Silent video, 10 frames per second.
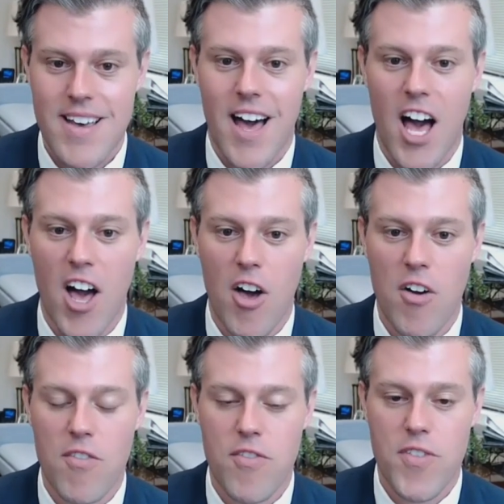
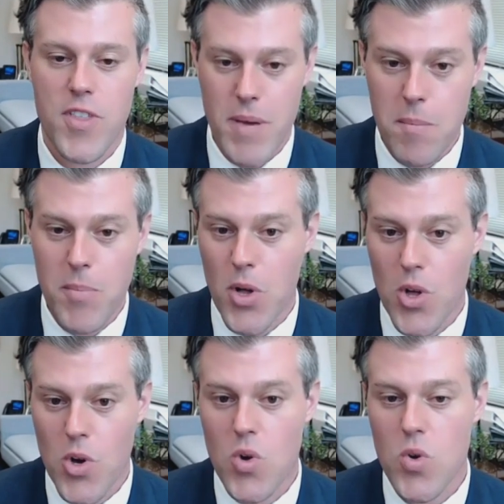of the people
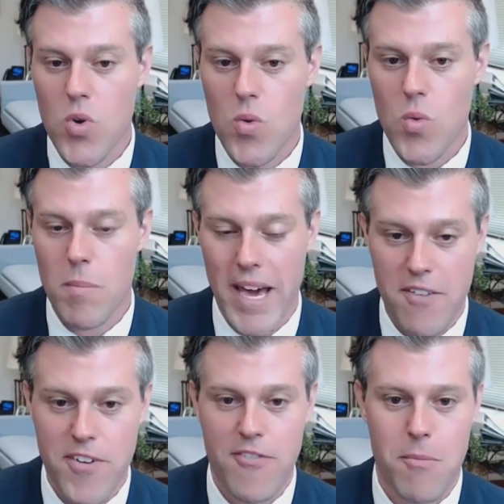who will
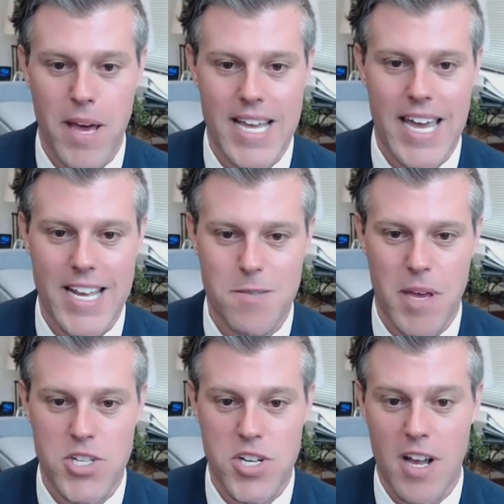benefit from Medicaid
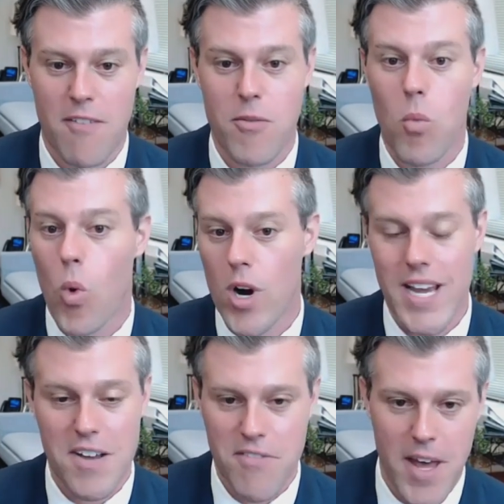expansion come from
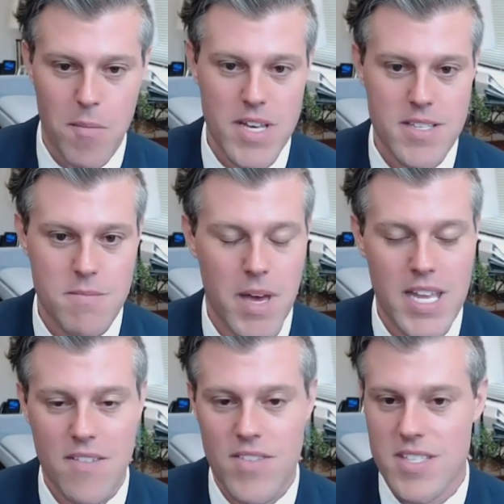working families.
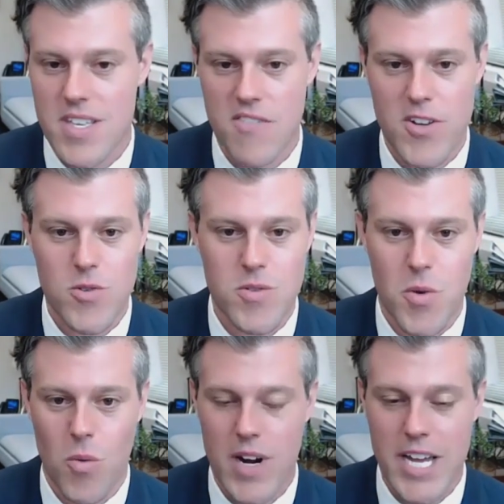Many of these individuals
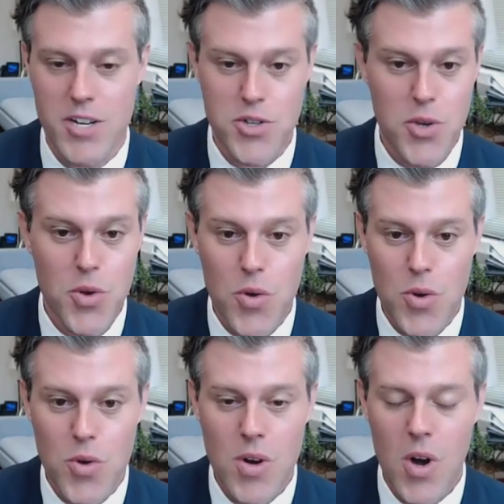are working
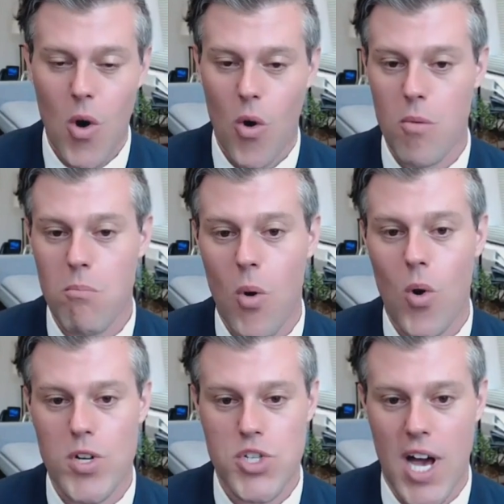two or
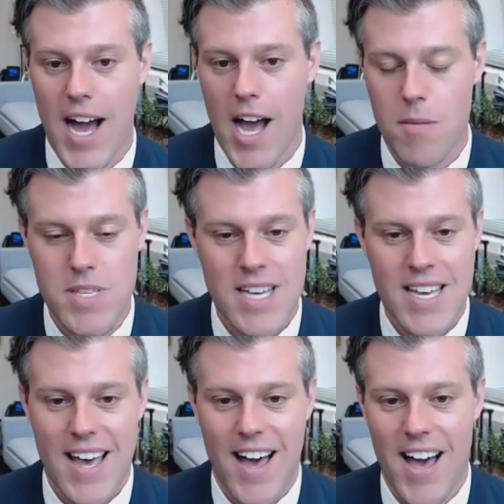more jobs.
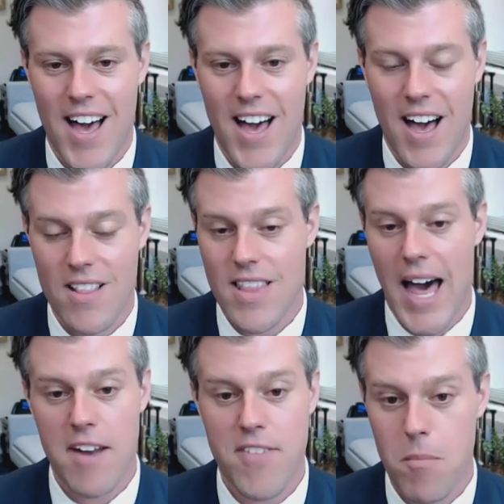A
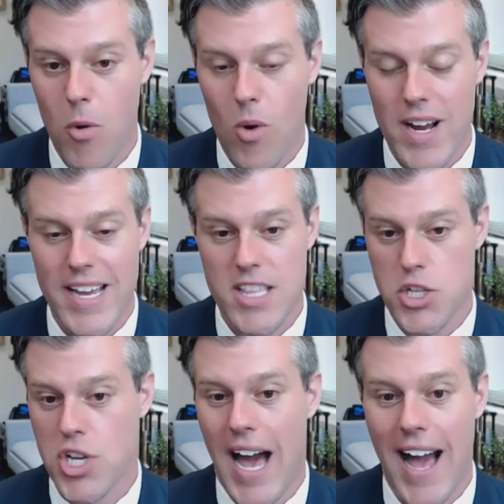lot of them are working in the
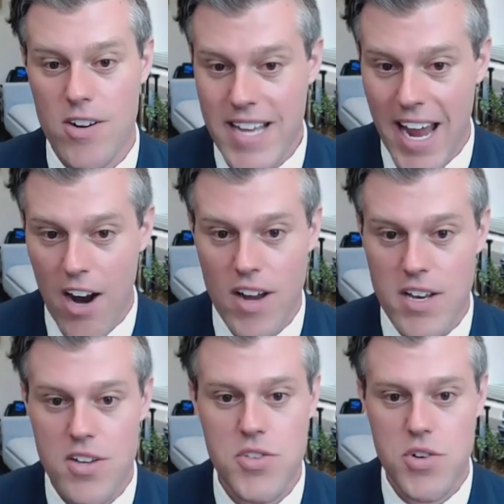childcare
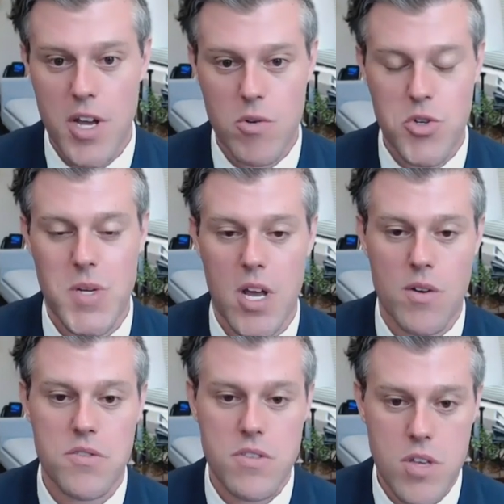industry, which we know
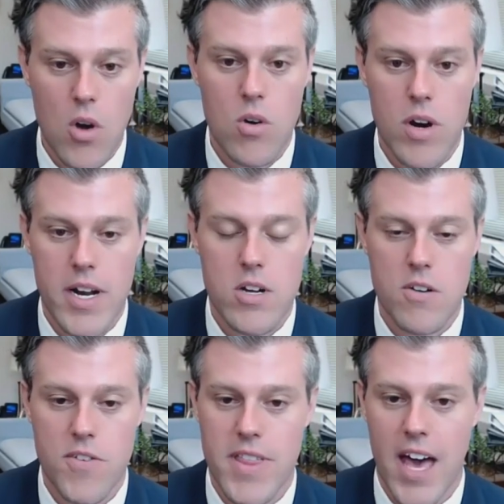is so
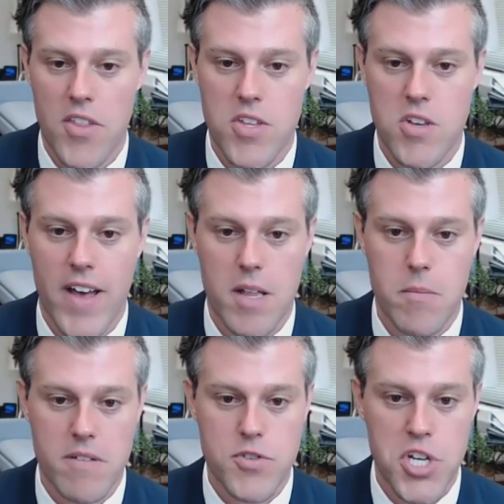critical for the health and
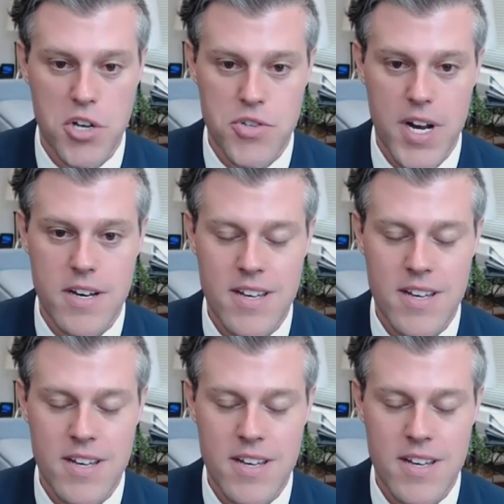development of children